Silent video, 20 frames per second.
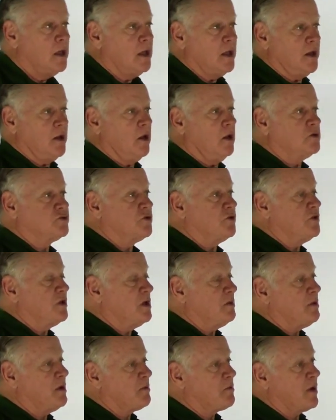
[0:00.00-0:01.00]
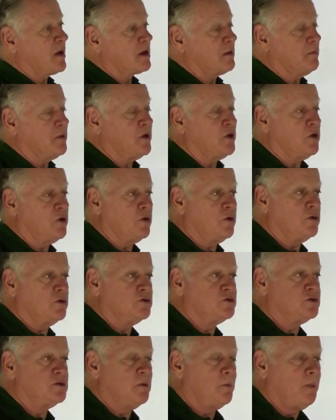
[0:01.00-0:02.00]
The independent brake can be
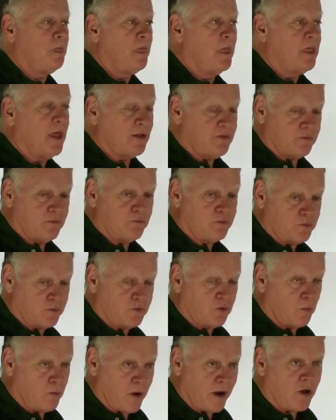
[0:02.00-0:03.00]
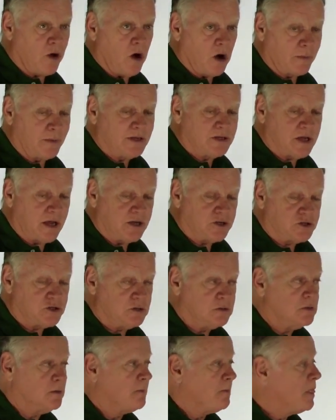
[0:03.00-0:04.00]
used, so brake
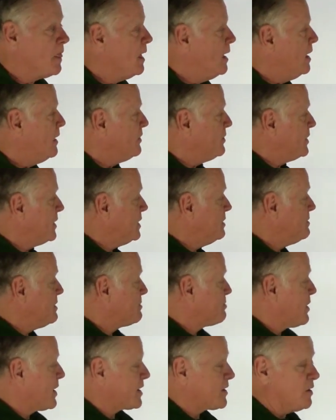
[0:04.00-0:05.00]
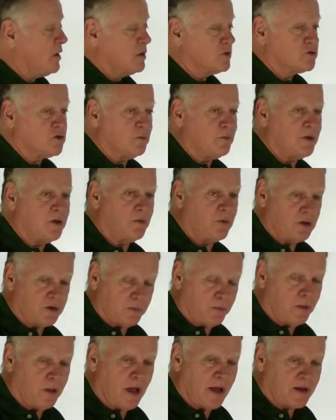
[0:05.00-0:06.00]
augmentation. The independent brake can also be, when
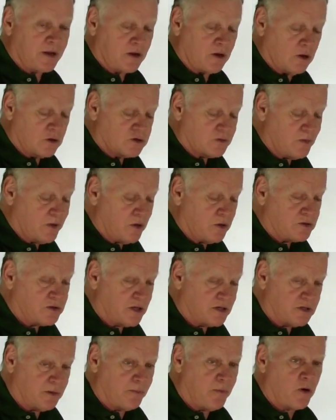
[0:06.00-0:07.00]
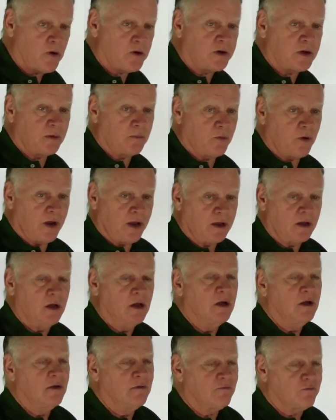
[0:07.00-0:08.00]
it's applied, it can also be used as a parking brake
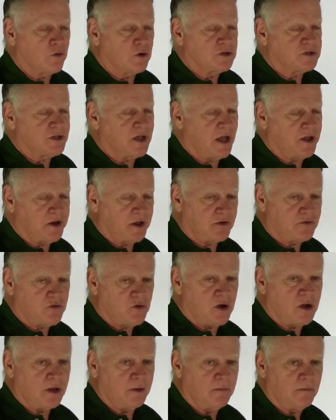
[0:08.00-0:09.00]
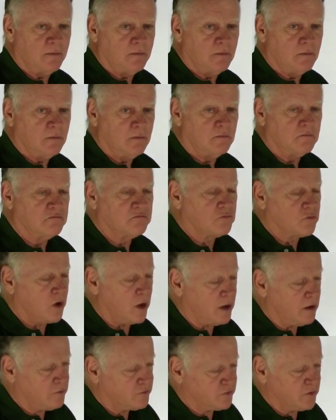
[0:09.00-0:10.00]
for a standing train.
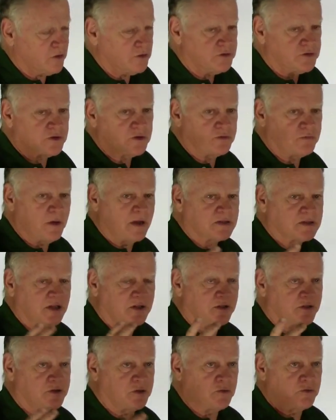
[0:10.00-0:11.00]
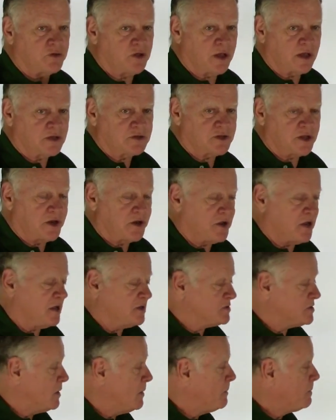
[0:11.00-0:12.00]
Okay, so those are basically the two things that it
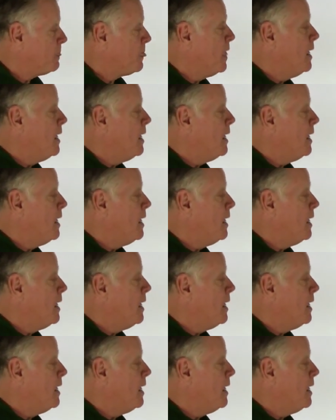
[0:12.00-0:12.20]
does.